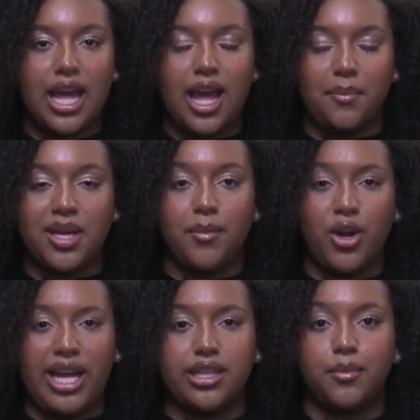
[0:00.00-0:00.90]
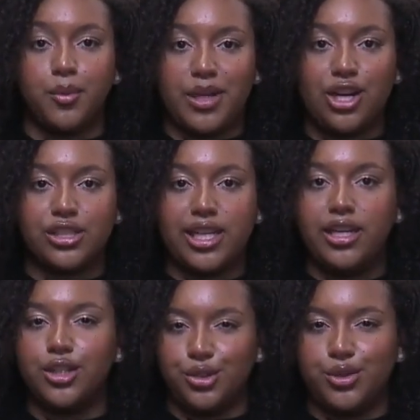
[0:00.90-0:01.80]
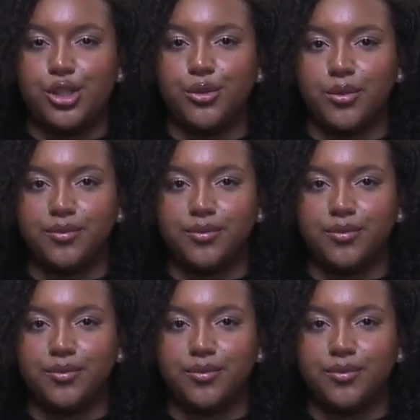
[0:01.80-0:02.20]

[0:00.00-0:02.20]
I'm Mia Monet, W B R Z News two.